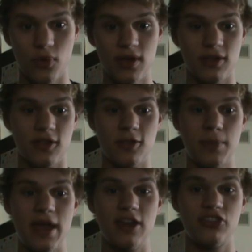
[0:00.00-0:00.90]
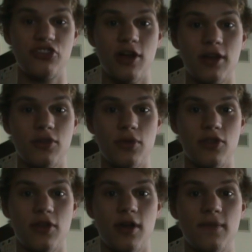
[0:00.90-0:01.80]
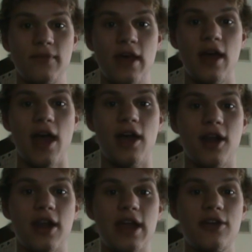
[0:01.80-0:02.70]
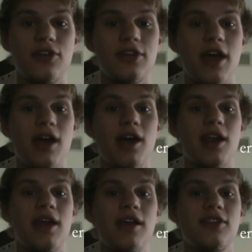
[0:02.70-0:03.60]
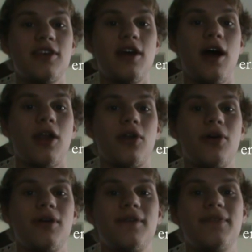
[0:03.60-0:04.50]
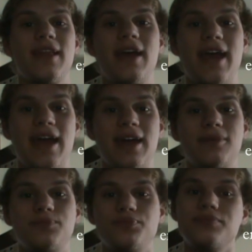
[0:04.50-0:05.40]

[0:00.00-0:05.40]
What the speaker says: is a Spanish tongue twister, Erre con Erre cigarro, and